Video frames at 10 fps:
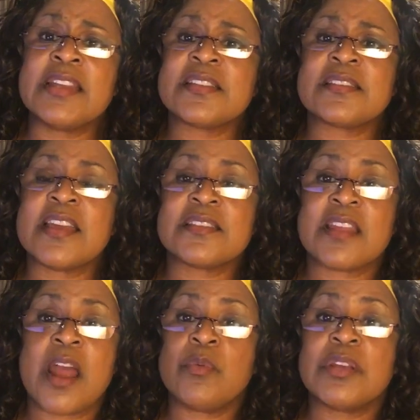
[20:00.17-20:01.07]
States
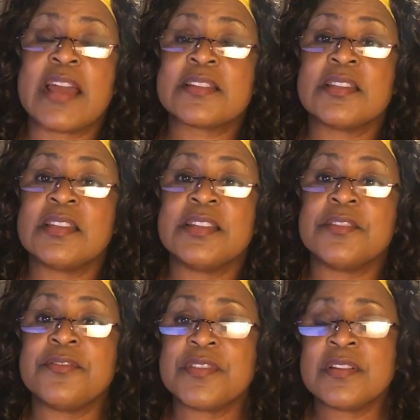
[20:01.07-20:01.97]
that I would like to
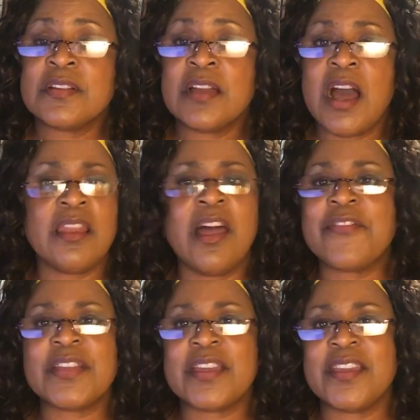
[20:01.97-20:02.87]
live. I
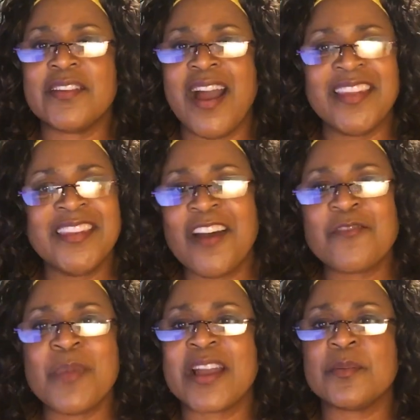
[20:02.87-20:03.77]
love it here. I love
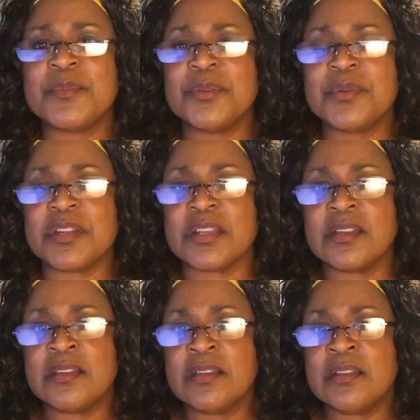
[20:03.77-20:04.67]
my community.
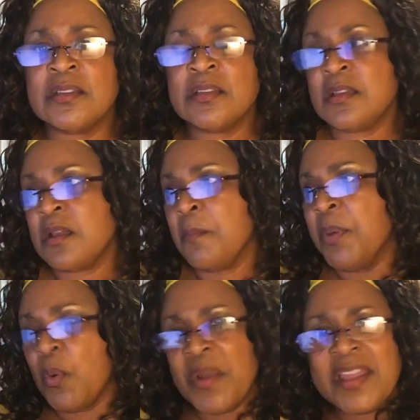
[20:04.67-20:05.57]

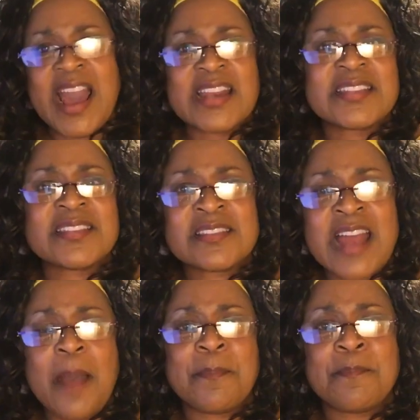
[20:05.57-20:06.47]
But we got to
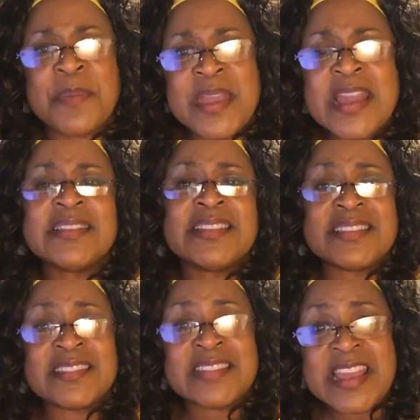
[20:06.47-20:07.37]
stop being
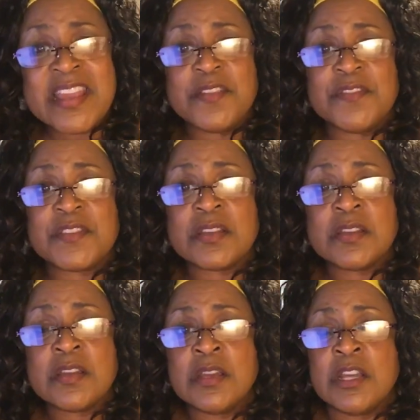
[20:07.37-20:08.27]
deceived.
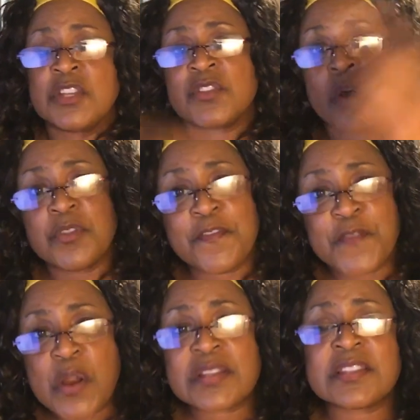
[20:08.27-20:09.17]
So the
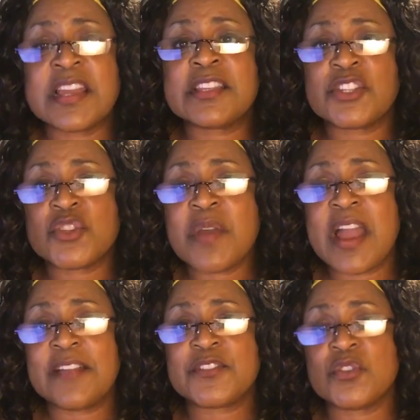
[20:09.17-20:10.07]
first thing that you
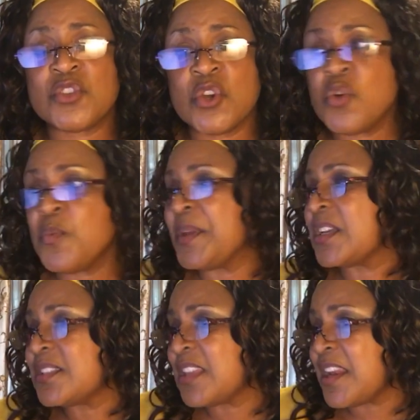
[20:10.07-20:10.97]
have to do,
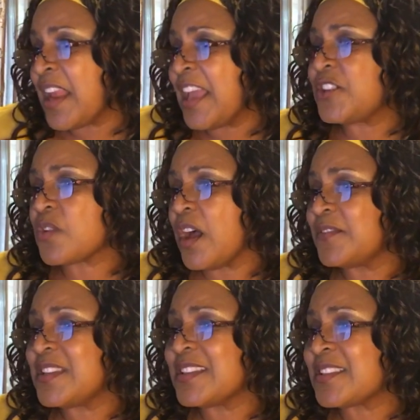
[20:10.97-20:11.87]
because the nature
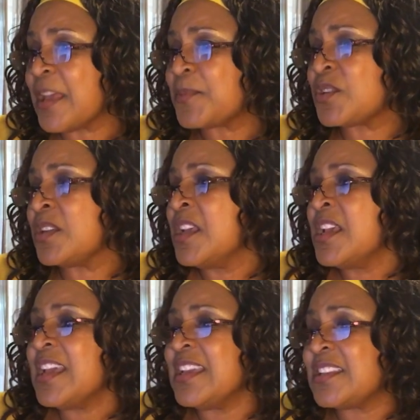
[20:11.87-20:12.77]
of deception
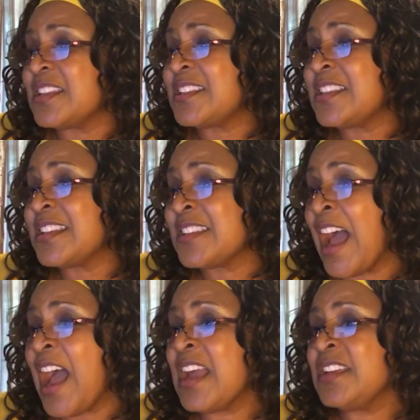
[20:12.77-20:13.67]
is
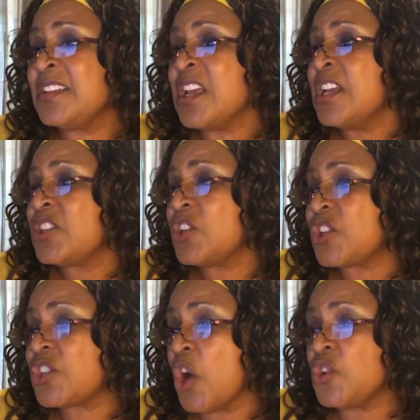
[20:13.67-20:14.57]
designed to
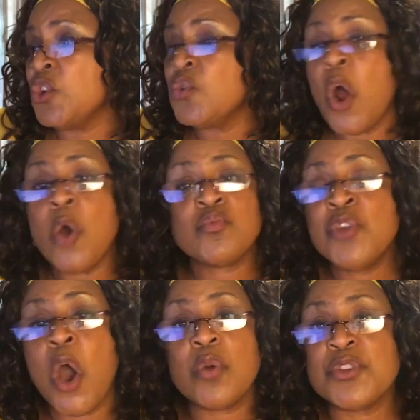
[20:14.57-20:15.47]
show you don't
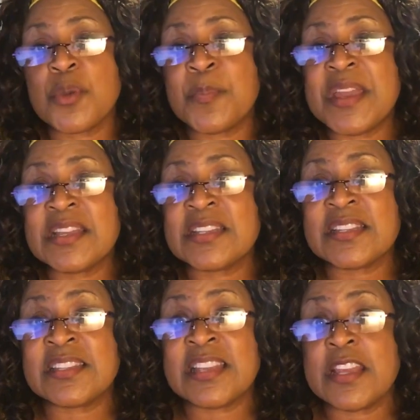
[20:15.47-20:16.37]
know you're being
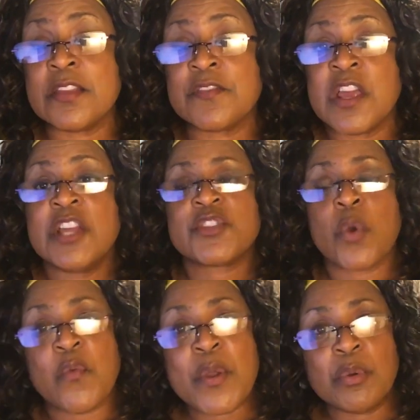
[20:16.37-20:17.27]
deceived. So
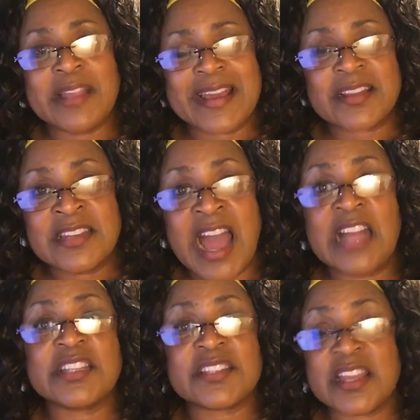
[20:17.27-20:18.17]
if we will
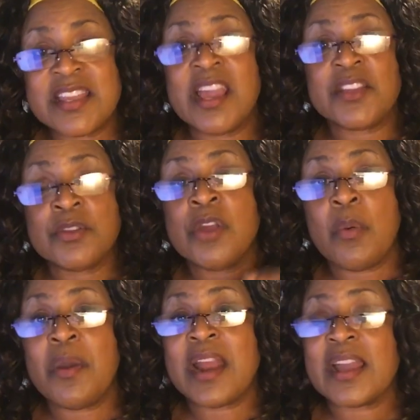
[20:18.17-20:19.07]
acknowledge that, yeah, you know
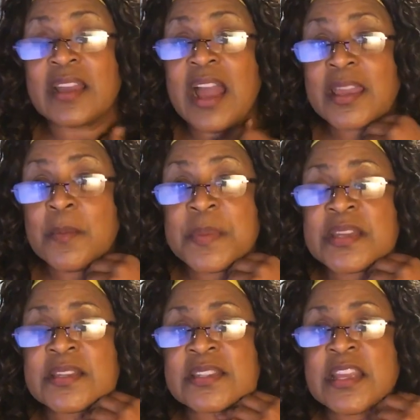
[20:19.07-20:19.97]
what, I can be
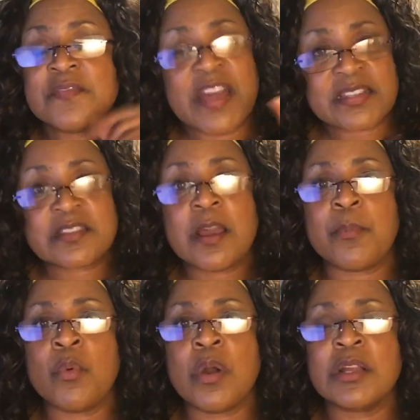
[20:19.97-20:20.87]
deceived. That's step
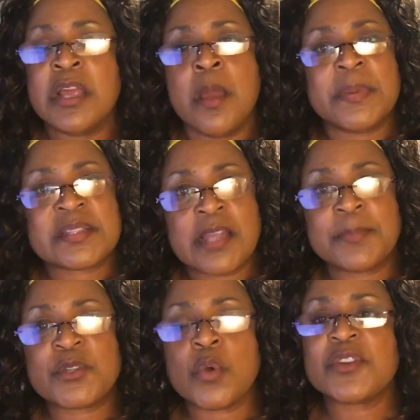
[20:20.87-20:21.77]
one. But
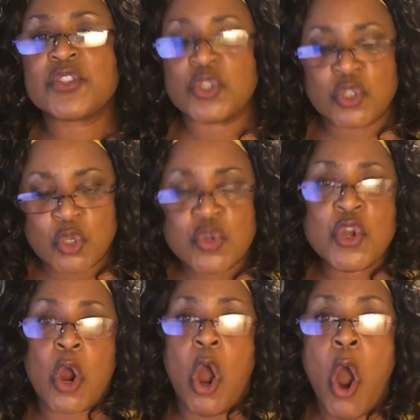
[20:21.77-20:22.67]
step two is to do
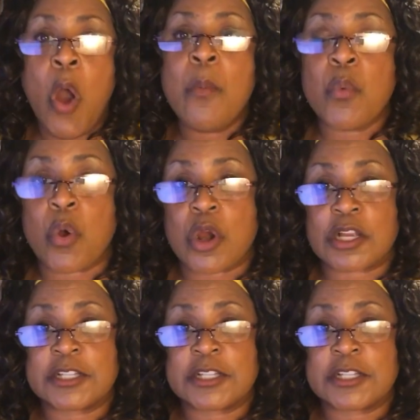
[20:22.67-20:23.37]
your homework